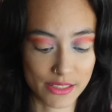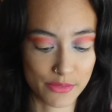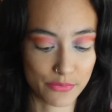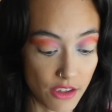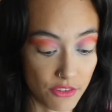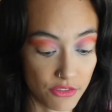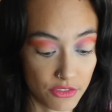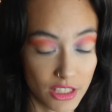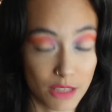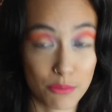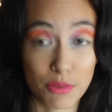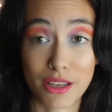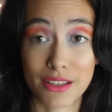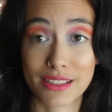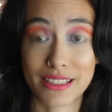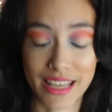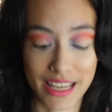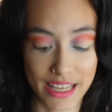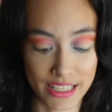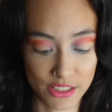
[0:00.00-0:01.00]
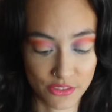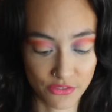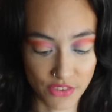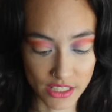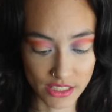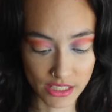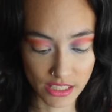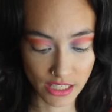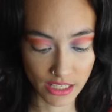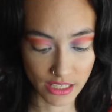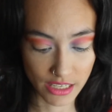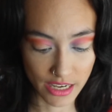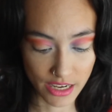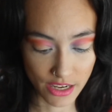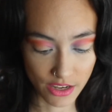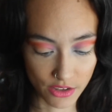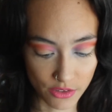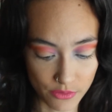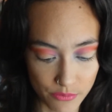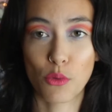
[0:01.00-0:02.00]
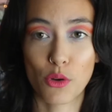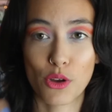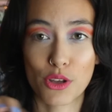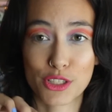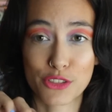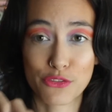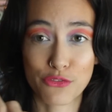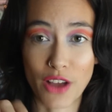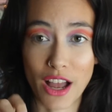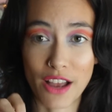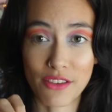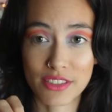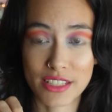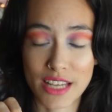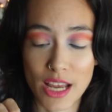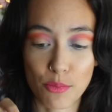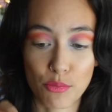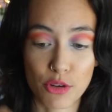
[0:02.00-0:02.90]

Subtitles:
thankfully because Kian's fussing now, was Five Star